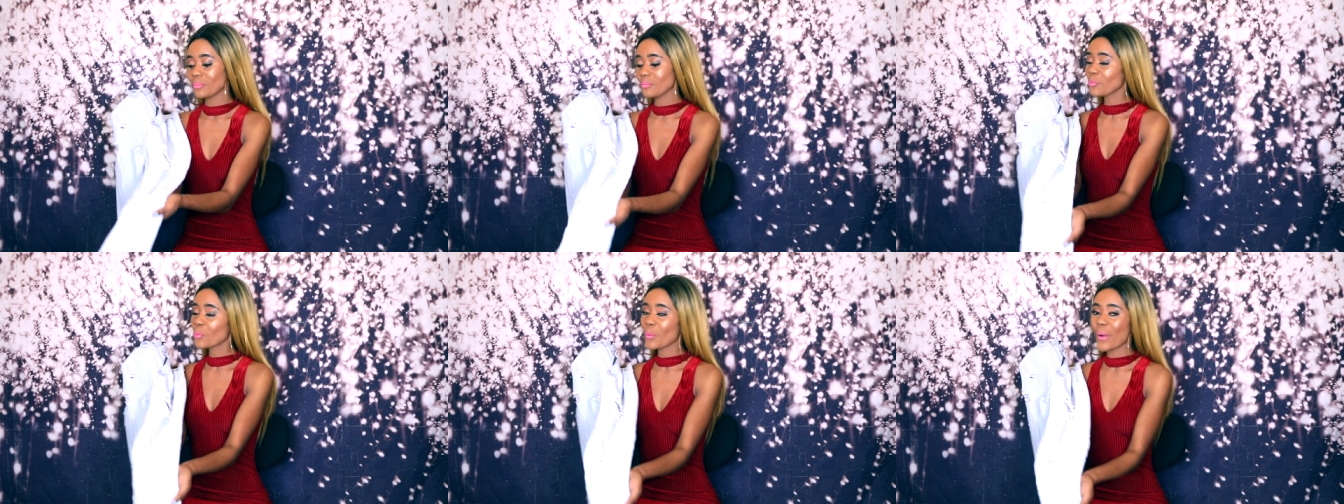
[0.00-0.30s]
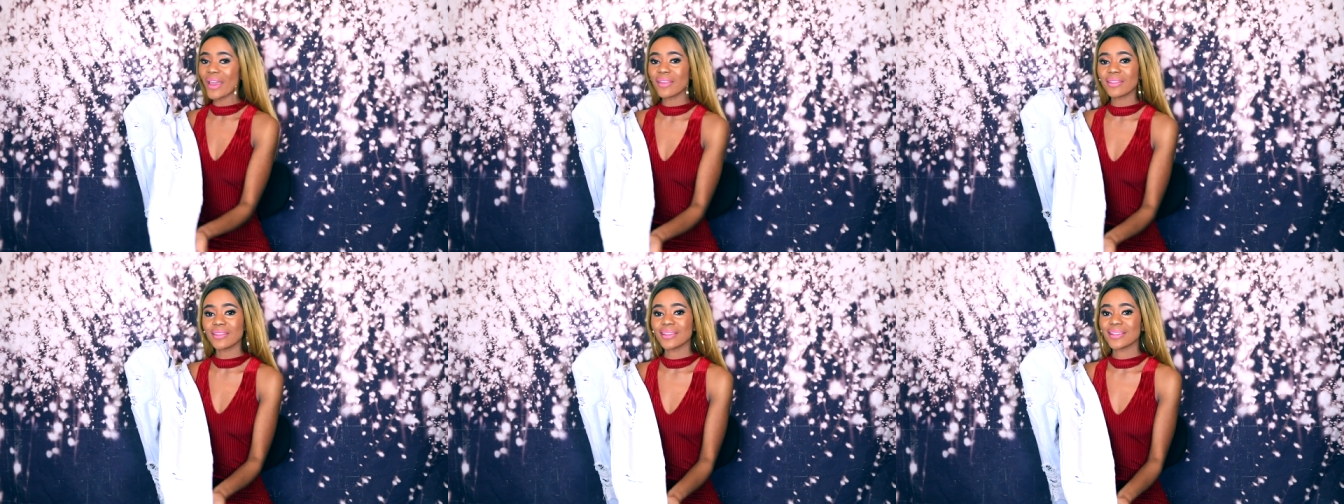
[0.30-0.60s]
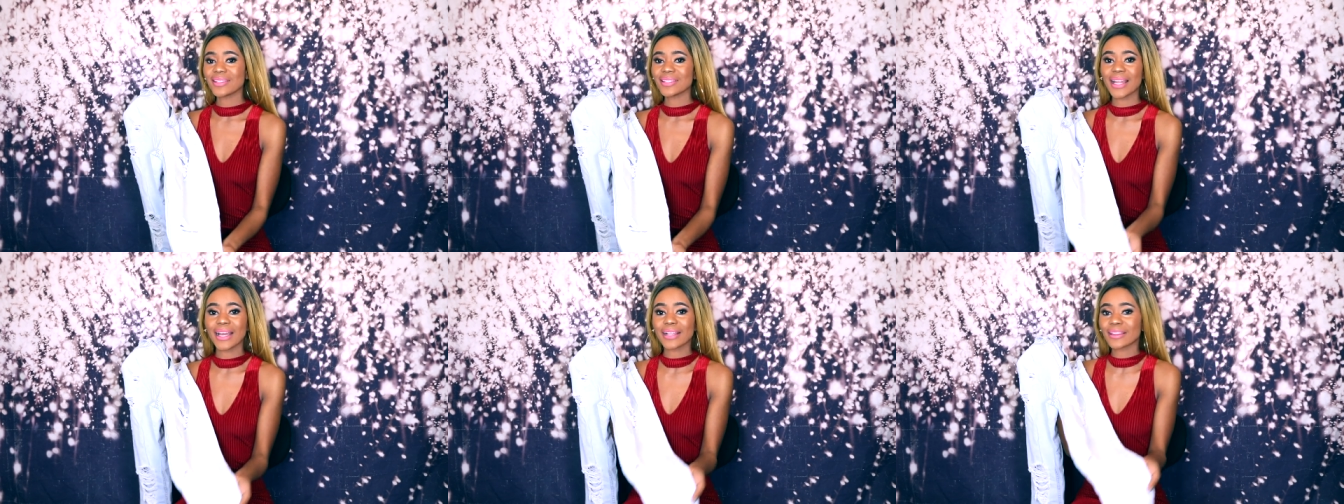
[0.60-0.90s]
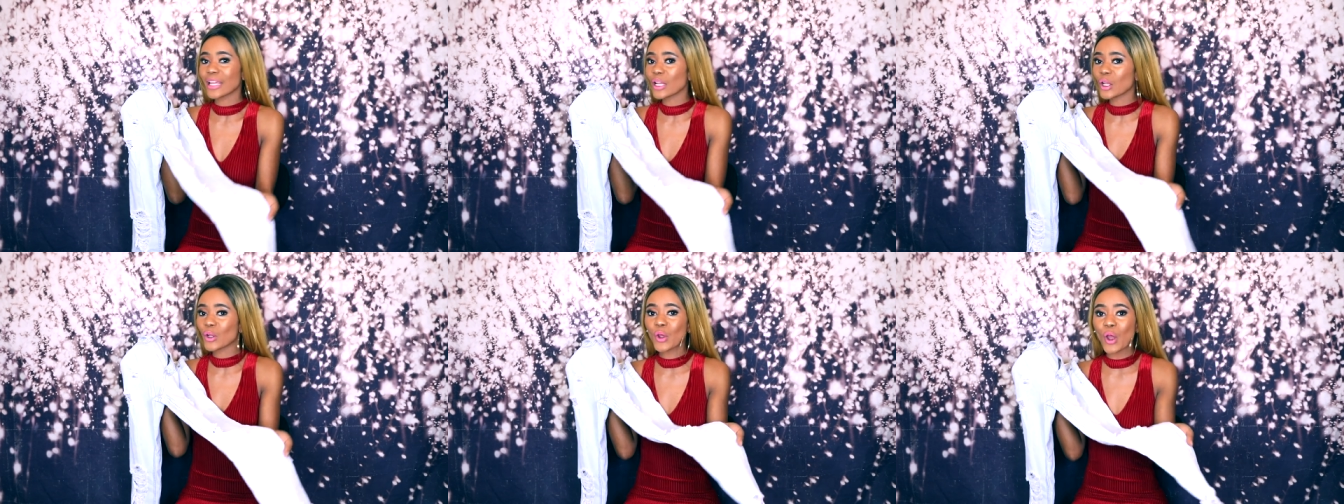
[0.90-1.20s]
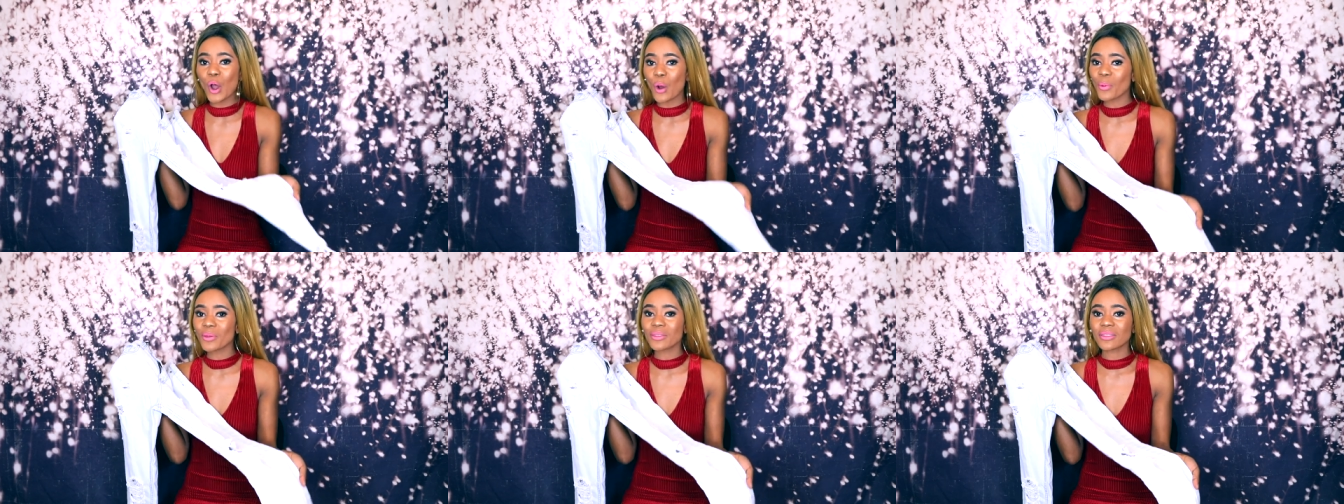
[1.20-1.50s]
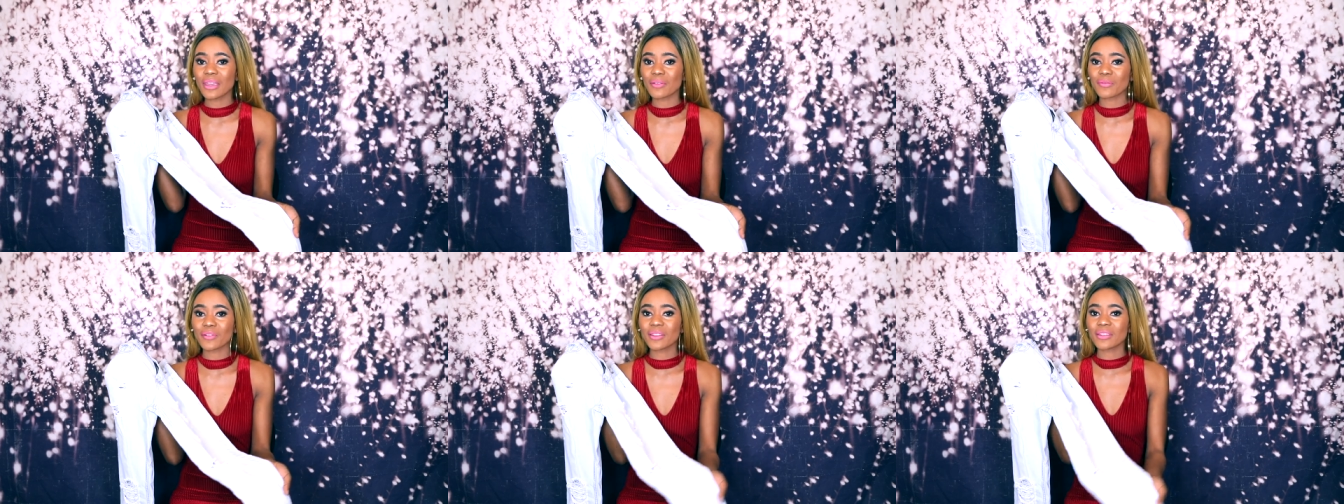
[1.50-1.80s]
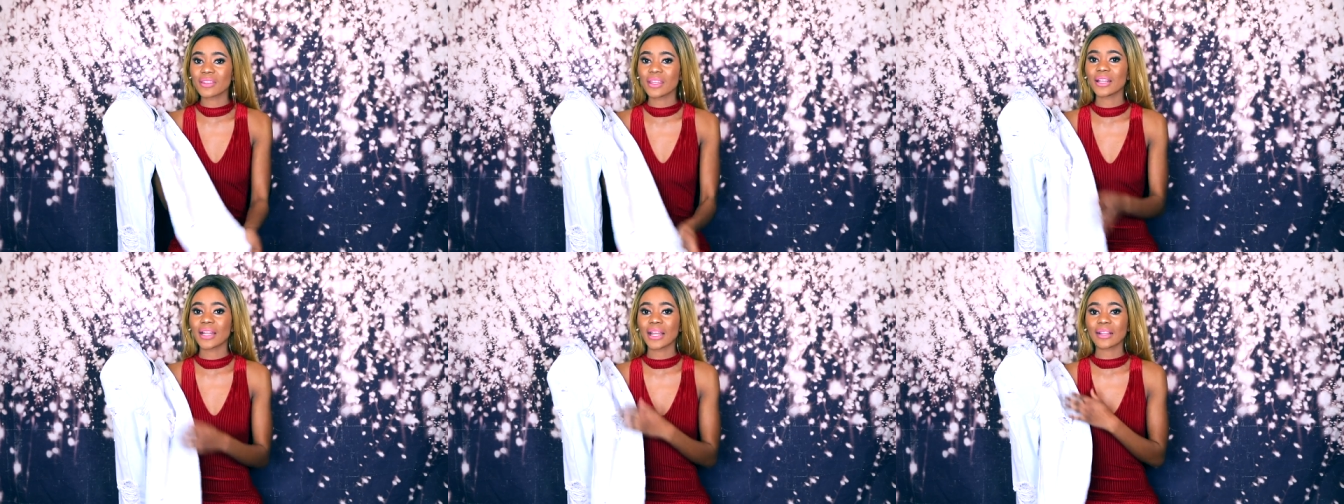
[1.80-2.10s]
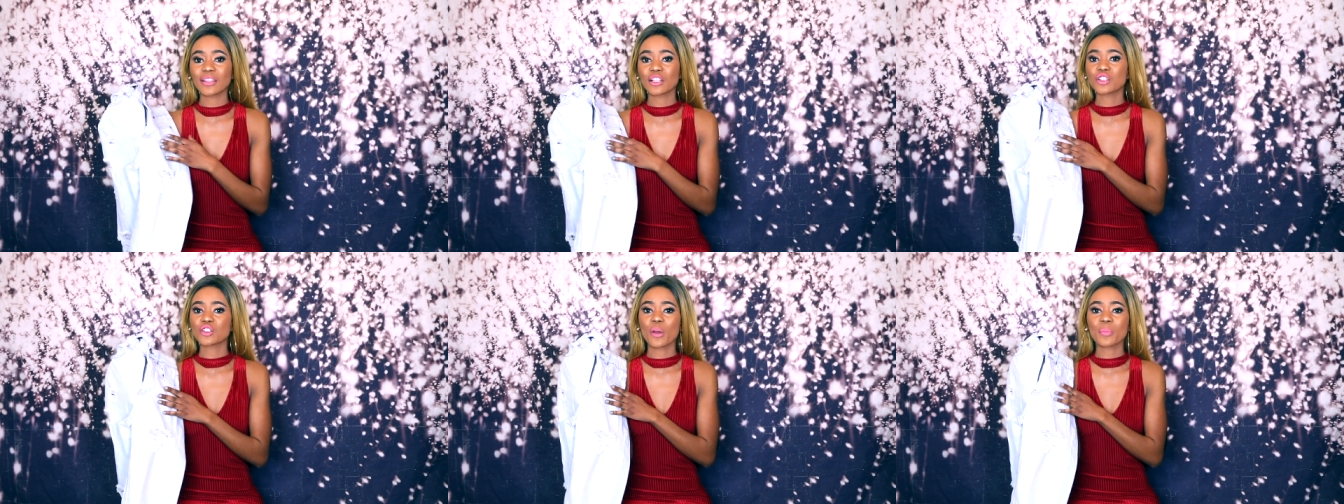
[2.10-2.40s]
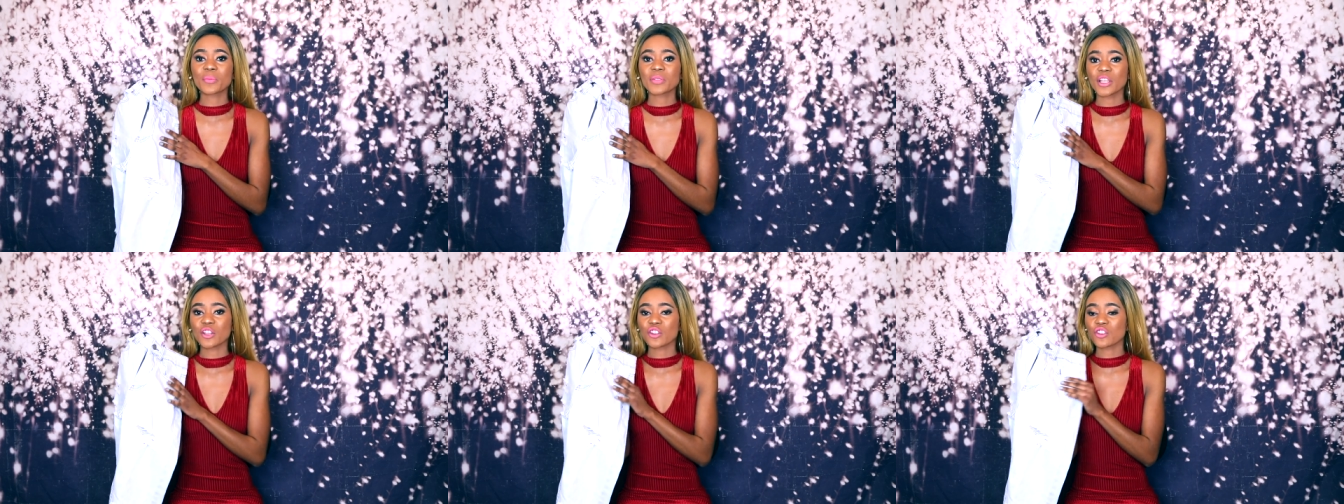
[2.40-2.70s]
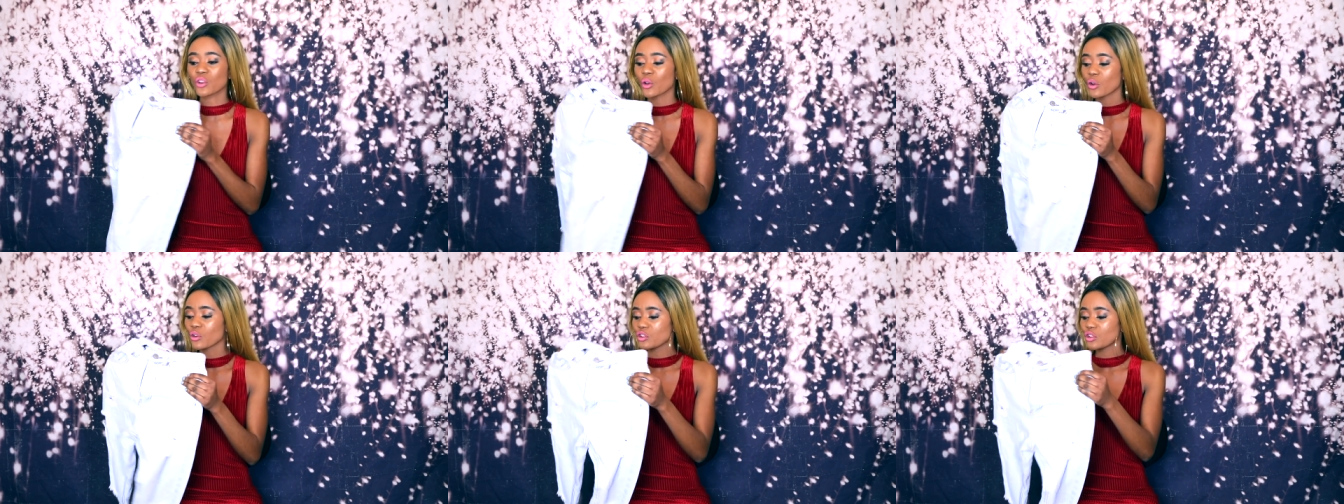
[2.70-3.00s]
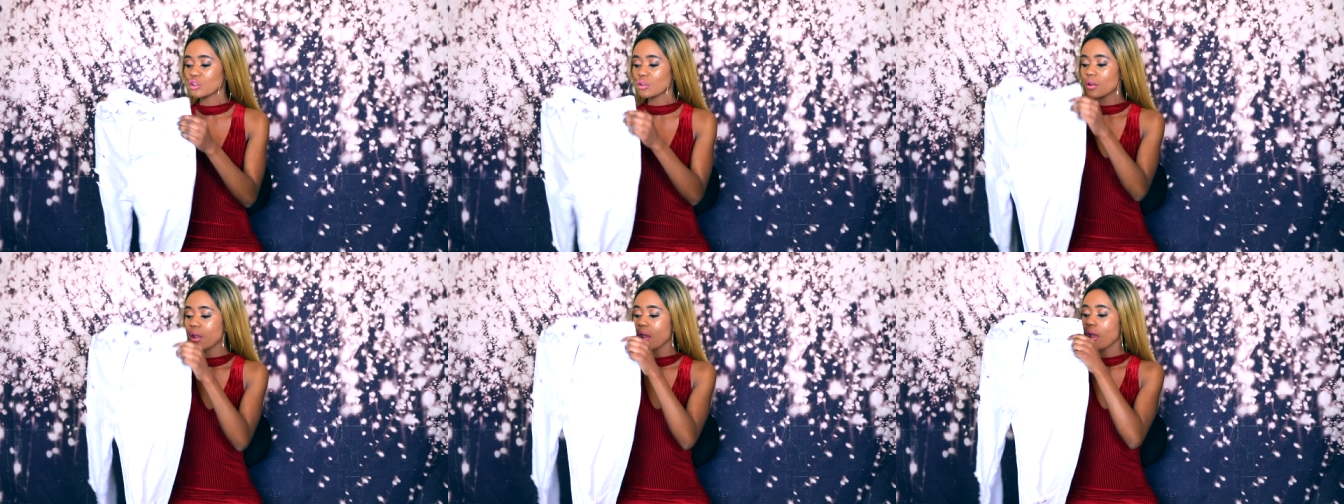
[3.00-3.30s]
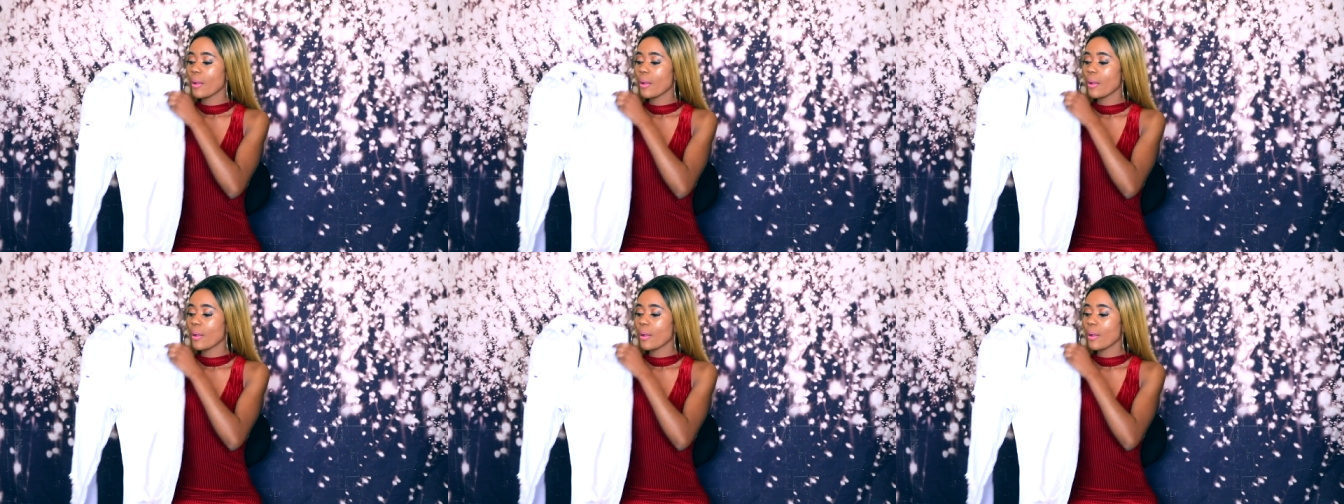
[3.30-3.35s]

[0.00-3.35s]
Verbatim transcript: wear these like they'll go with everything like the tops i showed you